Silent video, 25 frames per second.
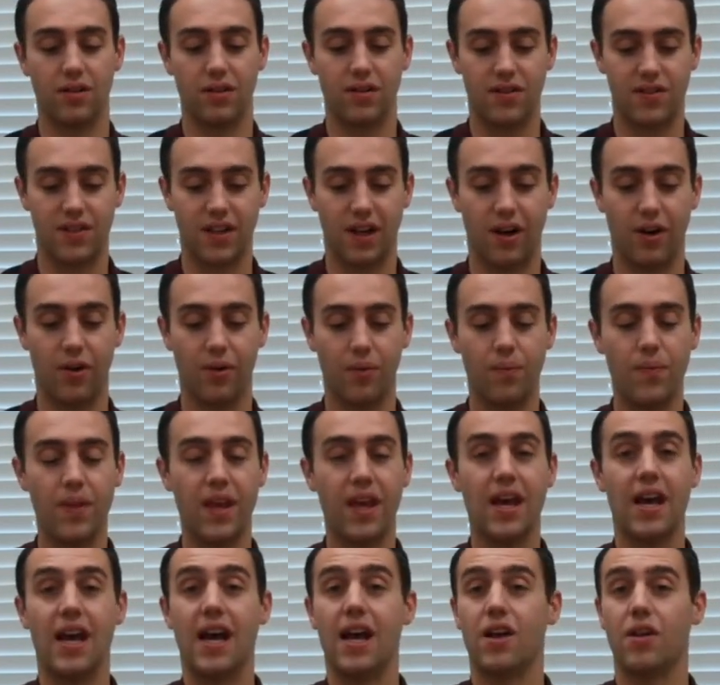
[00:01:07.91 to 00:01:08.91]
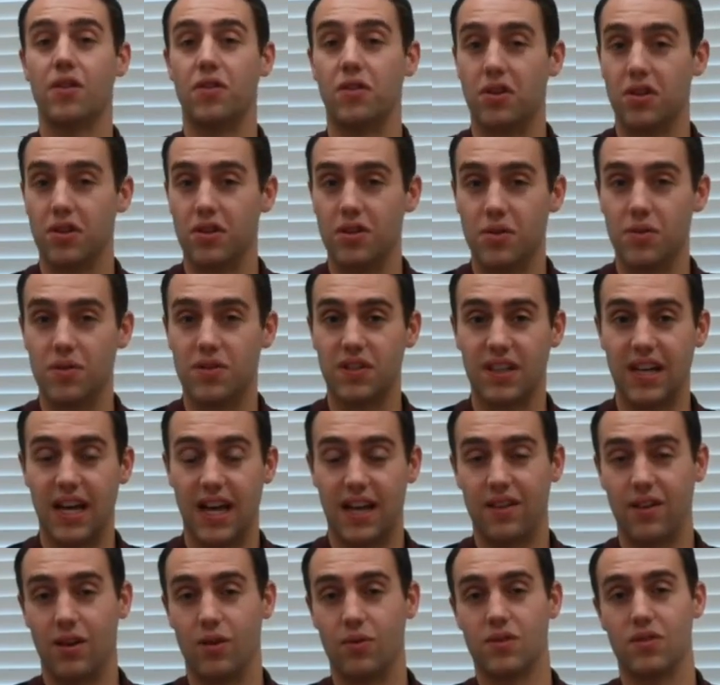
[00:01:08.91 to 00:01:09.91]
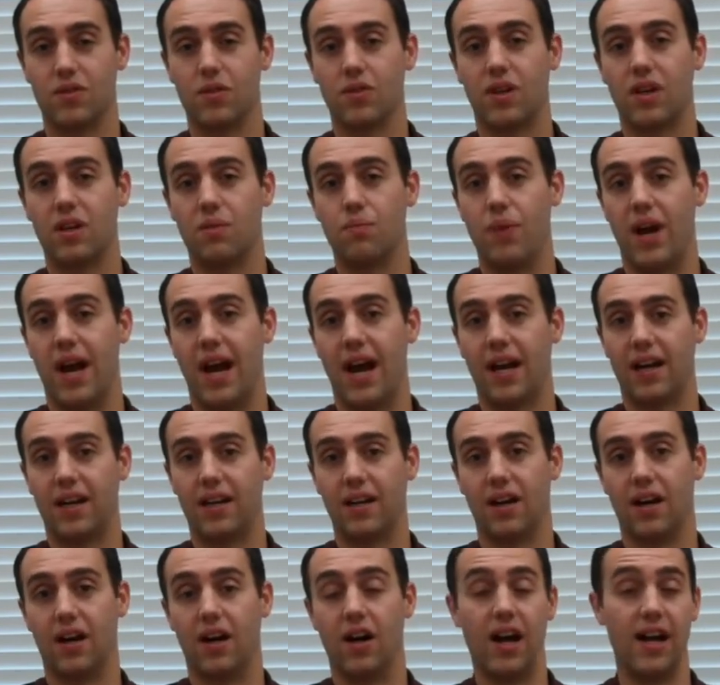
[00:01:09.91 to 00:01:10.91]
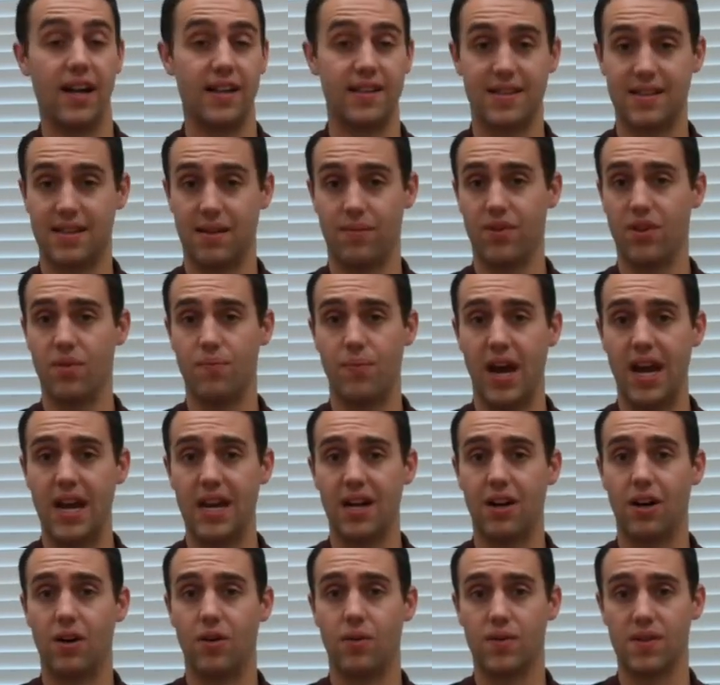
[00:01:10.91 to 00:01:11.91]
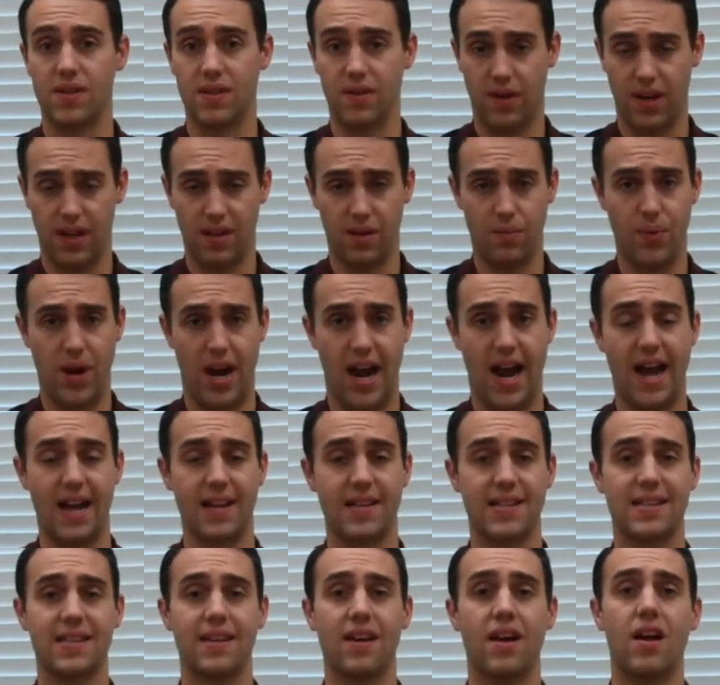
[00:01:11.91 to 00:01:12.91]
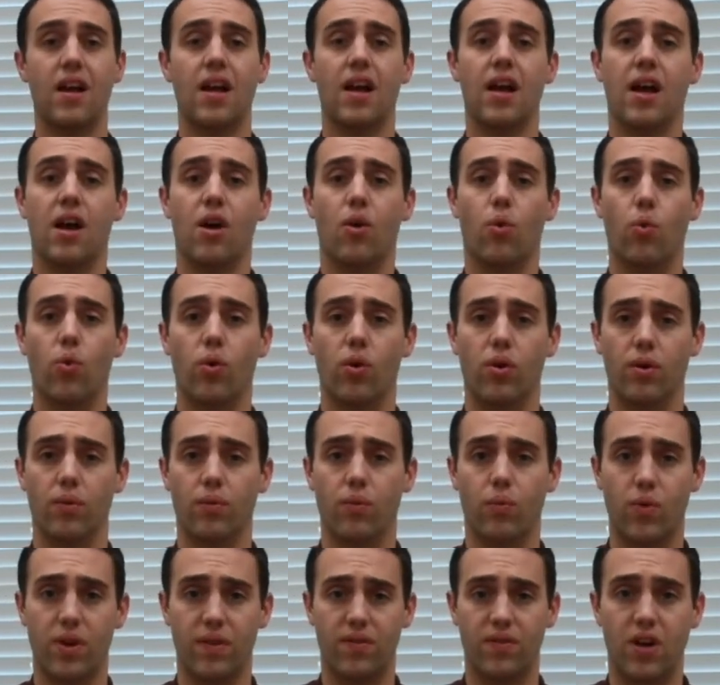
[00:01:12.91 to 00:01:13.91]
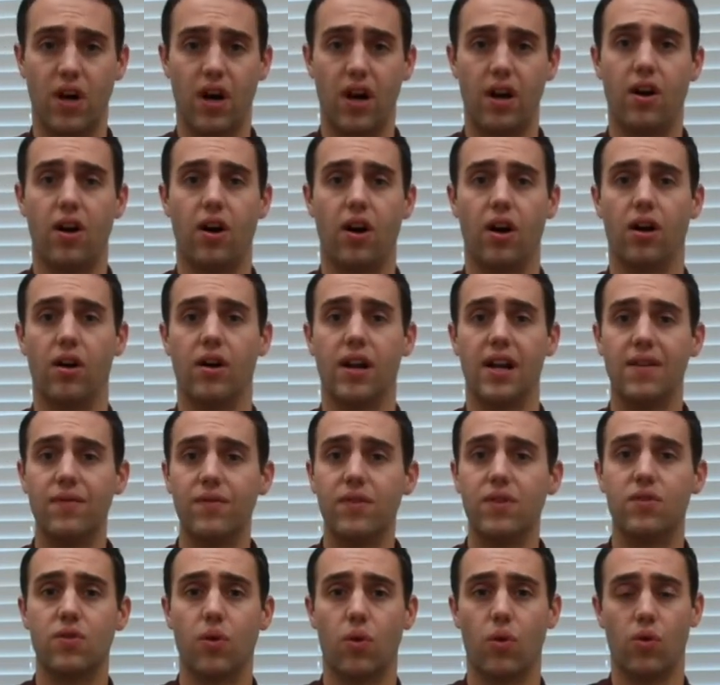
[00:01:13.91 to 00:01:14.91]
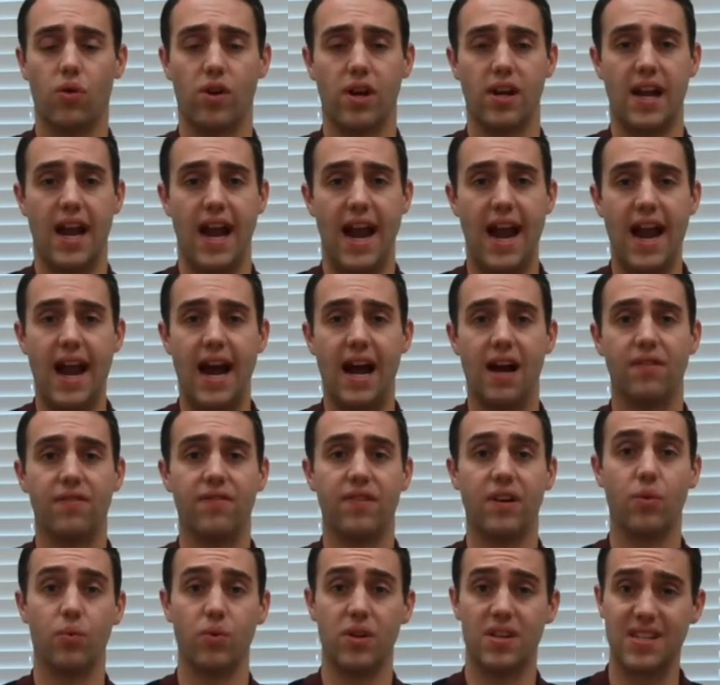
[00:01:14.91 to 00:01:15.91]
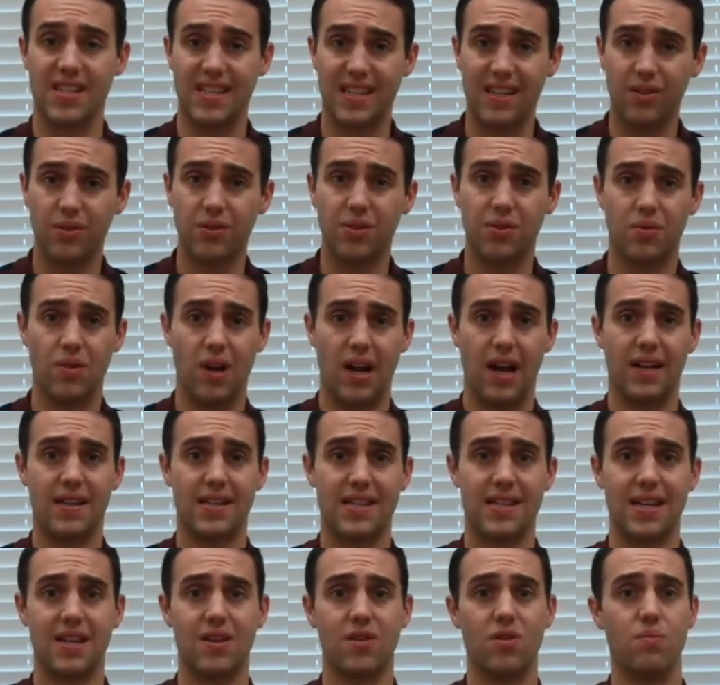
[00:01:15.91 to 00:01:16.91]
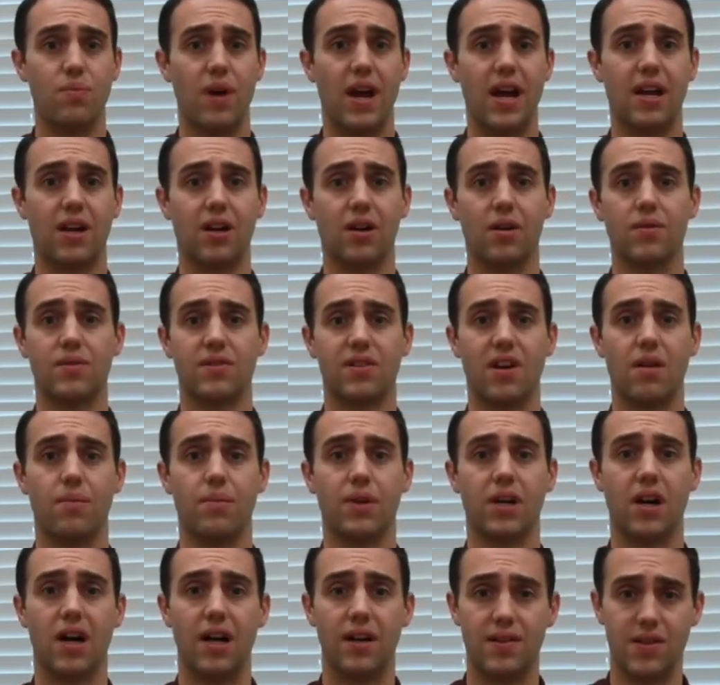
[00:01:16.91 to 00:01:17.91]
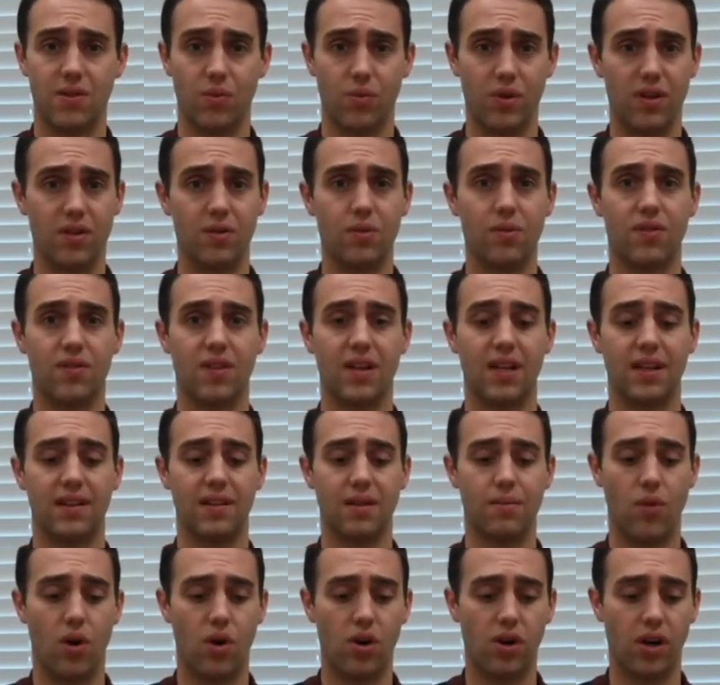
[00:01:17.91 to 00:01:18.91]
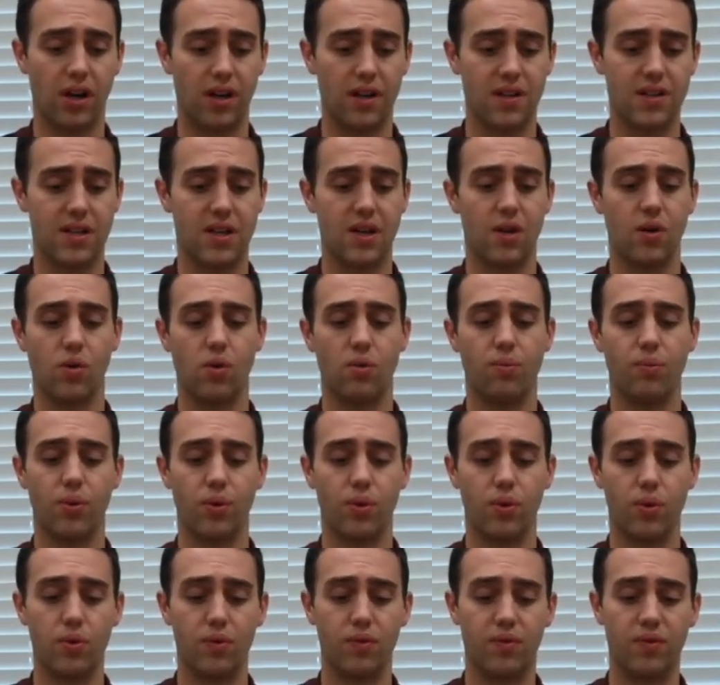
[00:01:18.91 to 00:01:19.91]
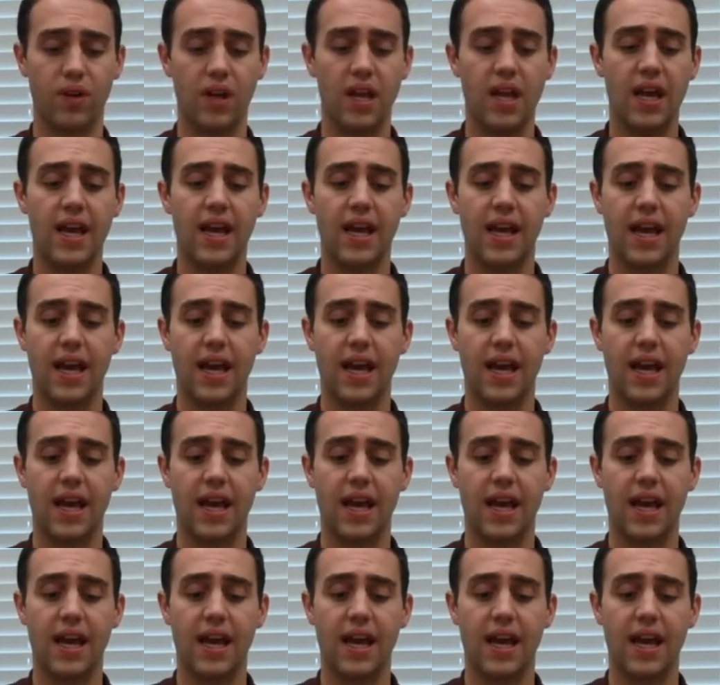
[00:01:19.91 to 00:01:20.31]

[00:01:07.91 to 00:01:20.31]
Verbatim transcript: So the good news again, though, is looking back uh, at some of the bank owns in the past, we're, we've cut our inventory in half and we still do not see new bank homes coming on. So we do think the market is going to improve.